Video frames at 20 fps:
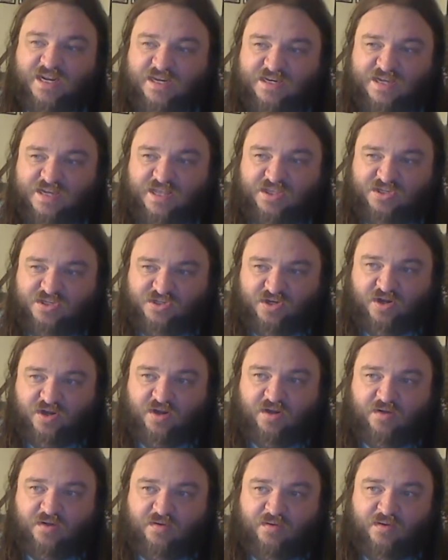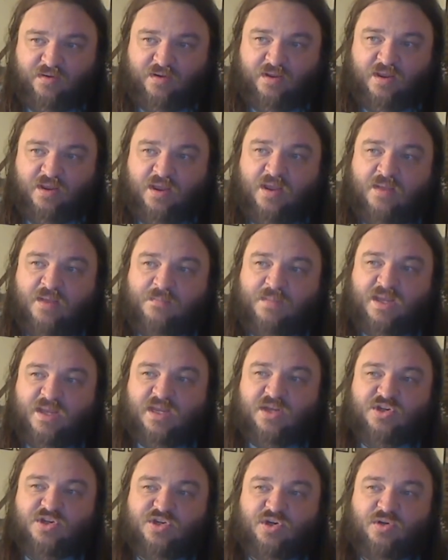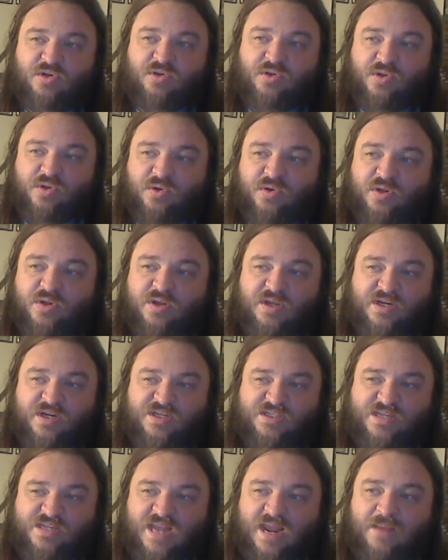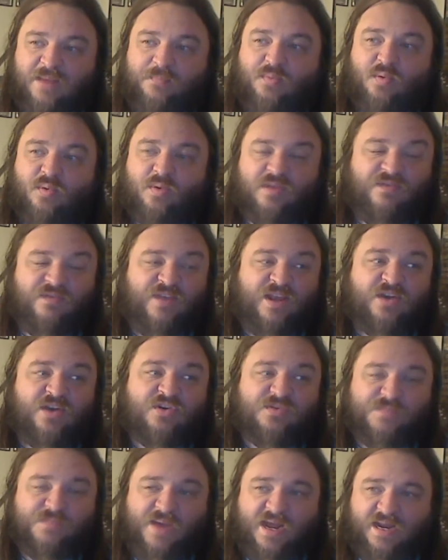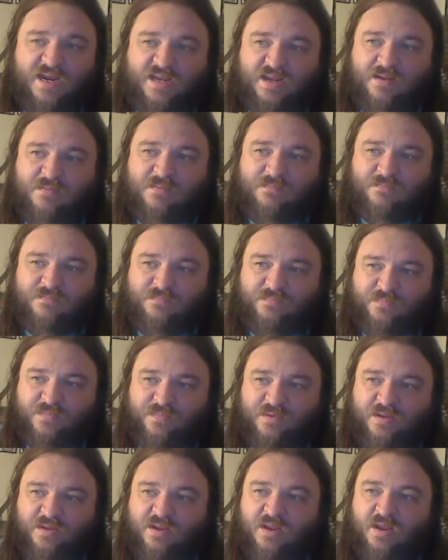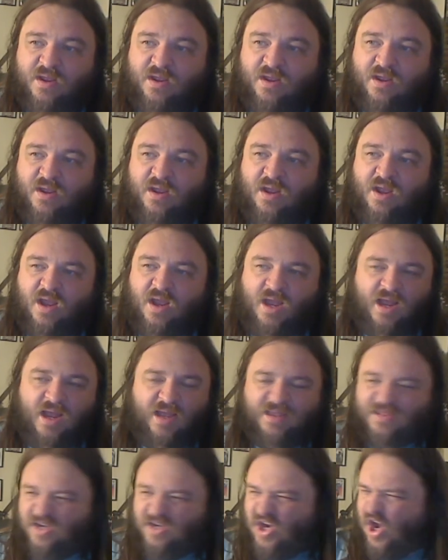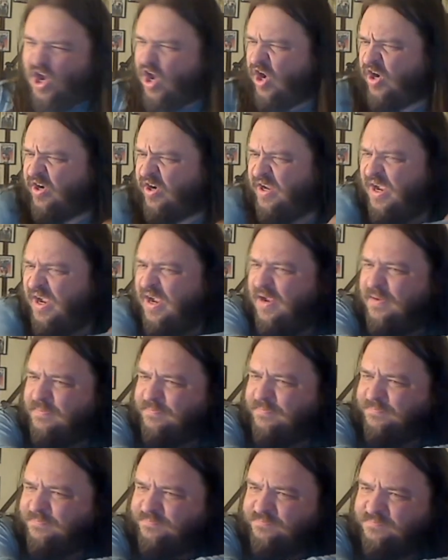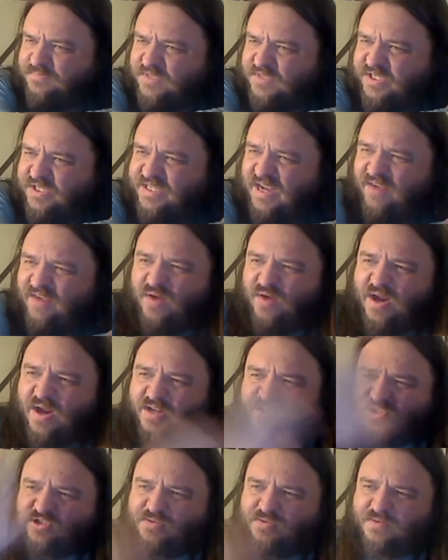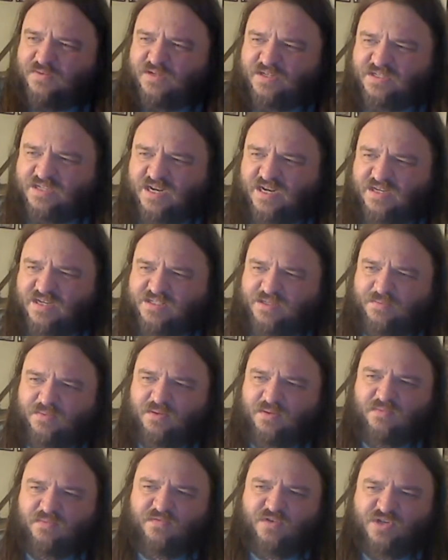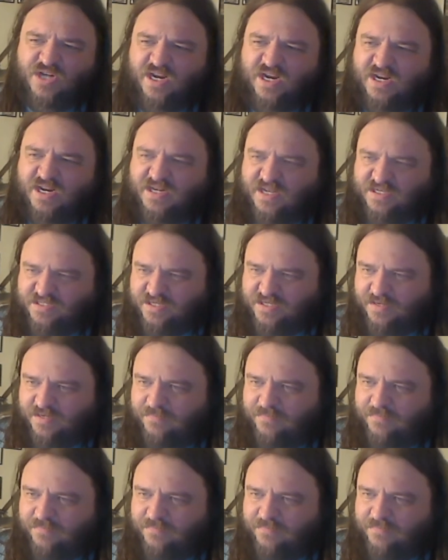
Death Star, making sure Luke could escape with Vader's body. And the card, just have Ryan Sersman design something for Jedi testing.